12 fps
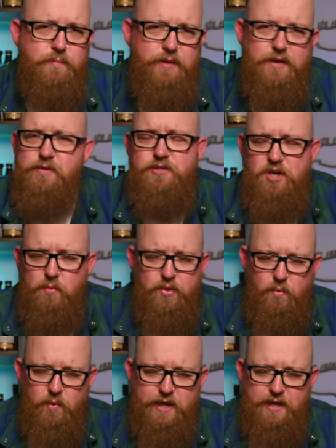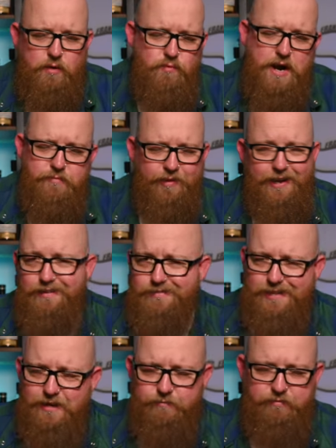Like, there's no other way around that.
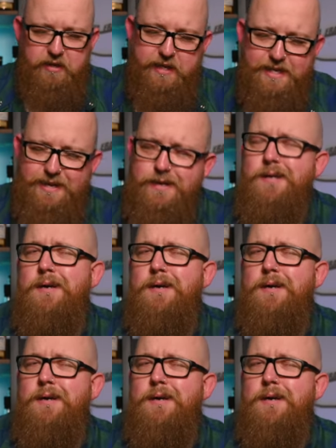Thankfully,